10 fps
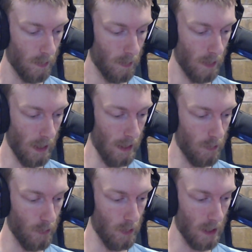The
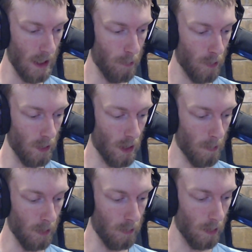hits just keep on
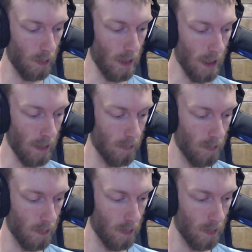coming. Okay.
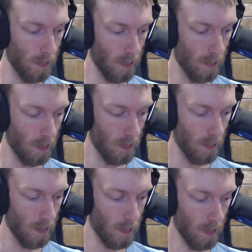
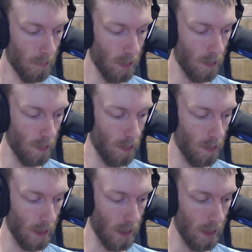I'm gonna
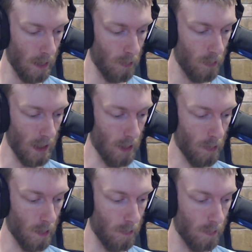go Houndour.